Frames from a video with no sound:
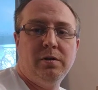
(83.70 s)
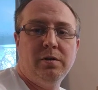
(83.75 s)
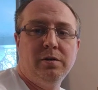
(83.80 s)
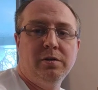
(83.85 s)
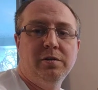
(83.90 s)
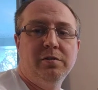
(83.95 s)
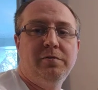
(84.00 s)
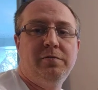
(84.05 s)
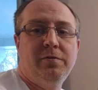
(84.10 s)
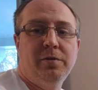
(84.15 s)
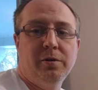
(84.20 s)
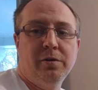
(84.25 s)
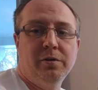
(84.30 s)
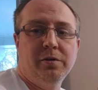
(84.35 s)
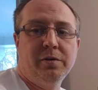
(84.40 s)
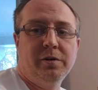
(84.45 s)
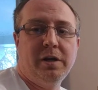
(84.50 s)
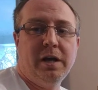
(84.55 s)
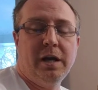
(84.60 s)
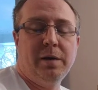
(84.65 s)
or defer
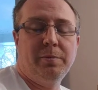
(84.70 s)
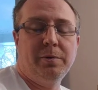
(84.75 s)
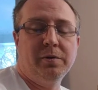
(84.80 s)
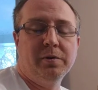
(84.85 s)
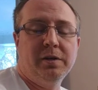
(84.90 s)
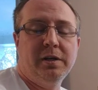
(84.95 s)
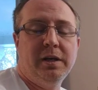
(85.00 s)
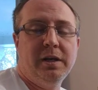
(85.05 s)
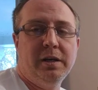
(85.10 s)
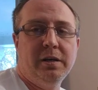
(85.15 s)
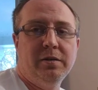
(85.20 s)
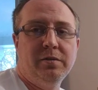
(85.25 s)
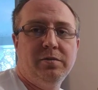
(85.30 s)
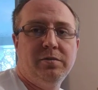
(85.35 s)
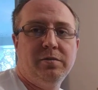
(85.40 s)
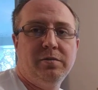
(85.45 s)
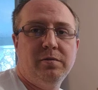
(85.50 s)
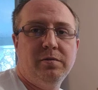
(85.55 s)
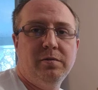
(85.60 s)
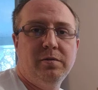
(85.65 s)
their capital
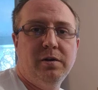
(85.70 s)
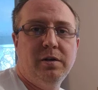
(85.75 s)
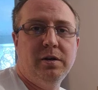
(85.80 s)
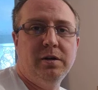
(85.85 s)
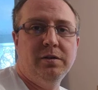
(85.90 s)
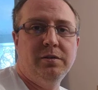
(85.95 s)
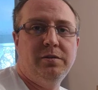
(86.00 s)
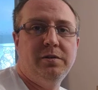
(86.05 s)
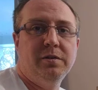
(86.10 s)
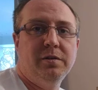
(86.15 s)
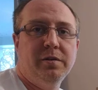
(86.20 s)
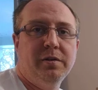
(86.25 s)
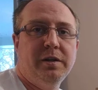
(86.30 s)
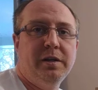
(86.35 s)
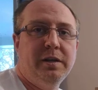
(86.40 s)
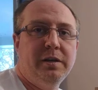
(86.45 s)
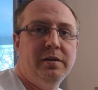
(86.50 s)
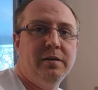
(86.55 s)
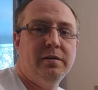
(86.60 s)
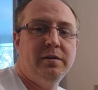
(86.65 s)
gains until
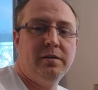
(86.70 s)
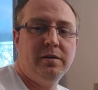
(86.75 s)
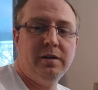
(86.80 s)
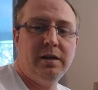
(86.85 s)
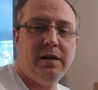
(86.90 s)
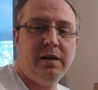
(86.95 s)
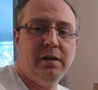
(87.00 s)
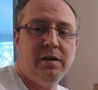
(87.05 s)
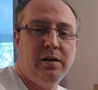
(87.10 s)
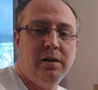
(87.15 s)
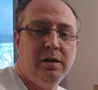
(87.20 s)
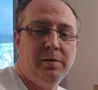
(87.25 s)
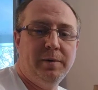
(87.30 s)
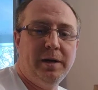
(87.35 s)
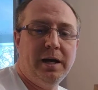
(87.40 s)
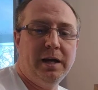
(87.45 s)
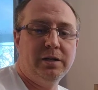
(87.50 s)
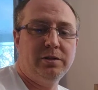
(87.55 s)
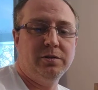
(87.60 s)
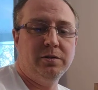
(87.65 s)
they
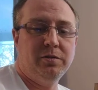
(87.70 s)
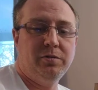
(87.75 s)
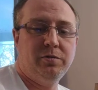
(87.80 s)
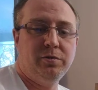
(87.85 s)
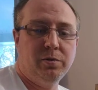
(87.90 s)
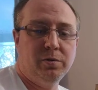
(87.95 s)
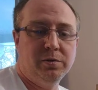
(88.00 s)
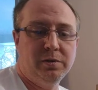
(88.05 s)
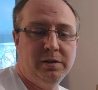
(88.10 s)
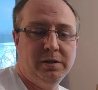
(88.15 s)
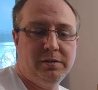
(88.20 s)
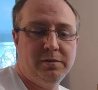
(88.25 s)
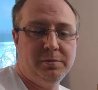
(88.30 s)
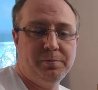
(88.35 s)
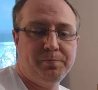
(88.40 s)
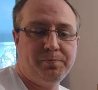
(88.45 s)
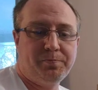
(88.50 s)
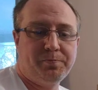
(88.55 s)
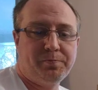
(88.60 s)
actually sold it.